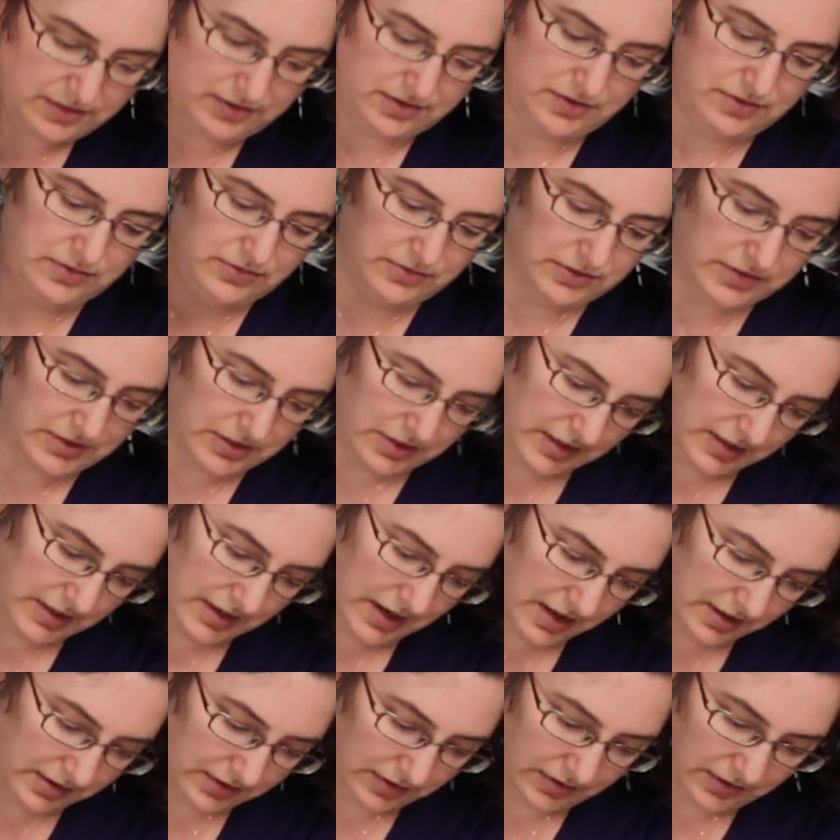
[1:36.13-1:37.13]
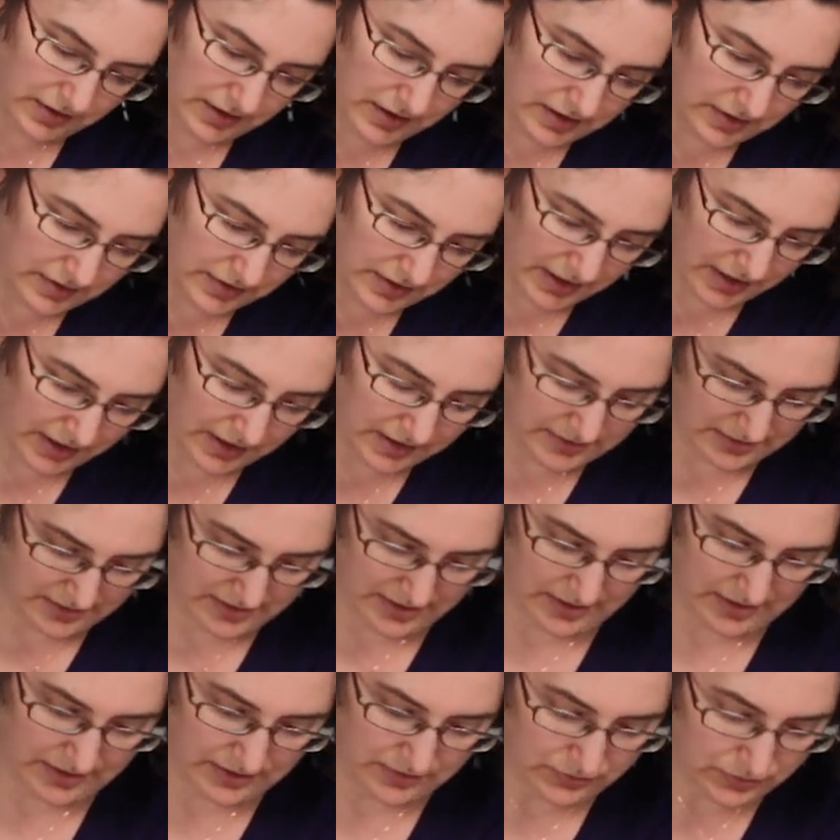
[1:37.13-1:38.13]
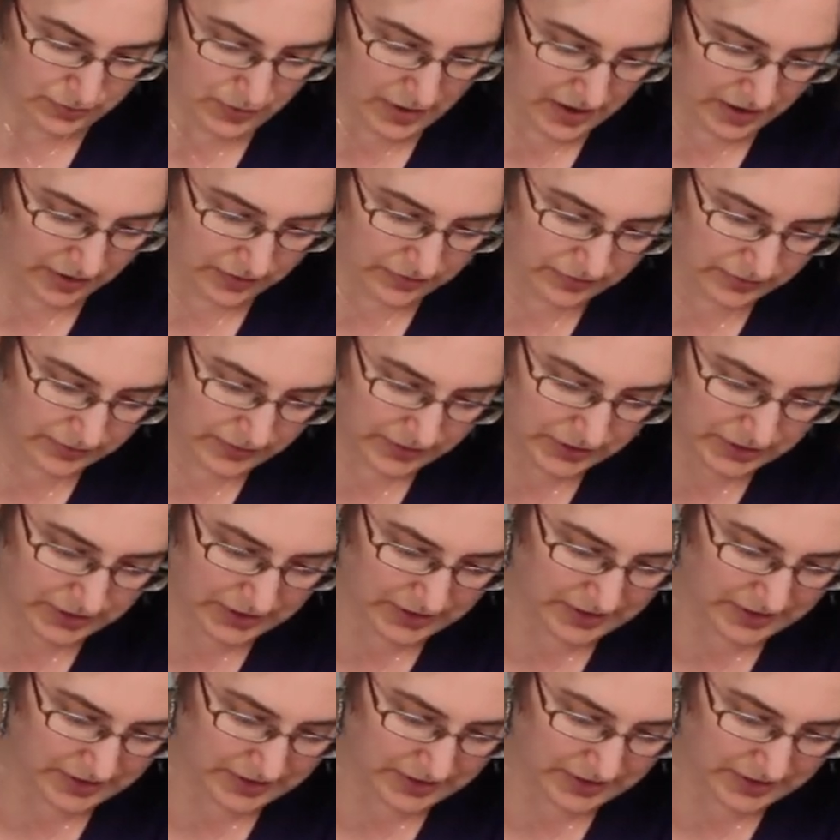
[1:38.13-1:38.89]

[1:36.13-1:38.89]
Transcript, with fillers: those together, I'll get negative 12, which